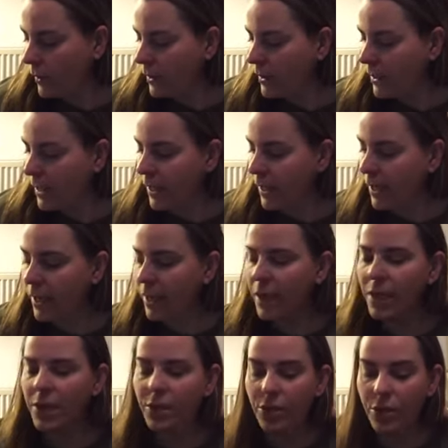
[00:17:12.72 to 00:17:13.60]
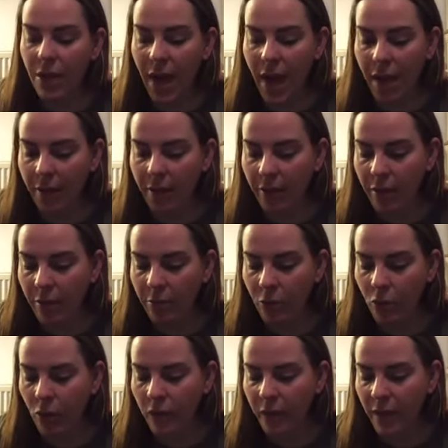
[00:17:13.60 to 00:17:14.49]
Seeing each chakra
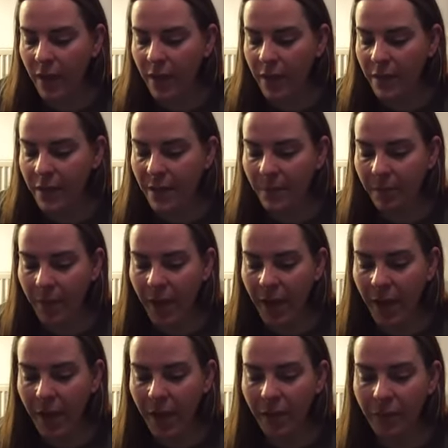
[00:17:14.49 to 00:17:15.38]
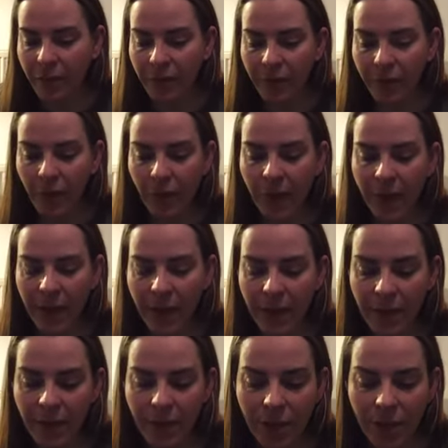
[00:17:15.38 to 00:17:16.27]
moving, spinning,
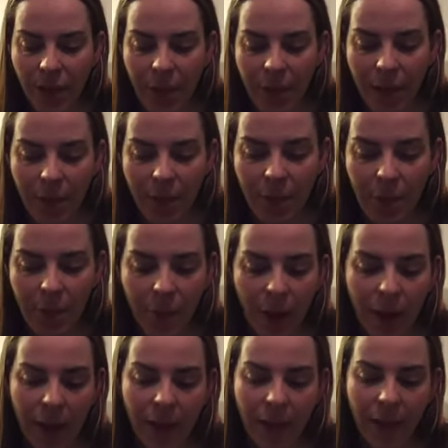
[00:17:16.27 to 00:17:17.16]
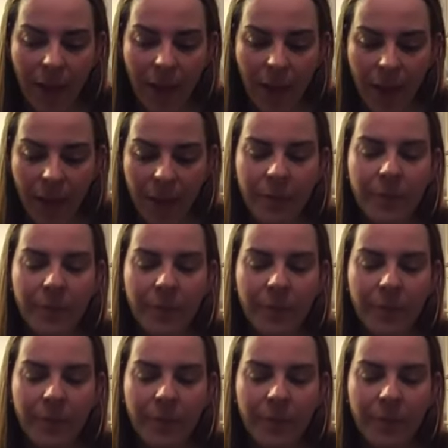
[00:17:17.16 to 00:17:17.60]
flowing, shining brightly.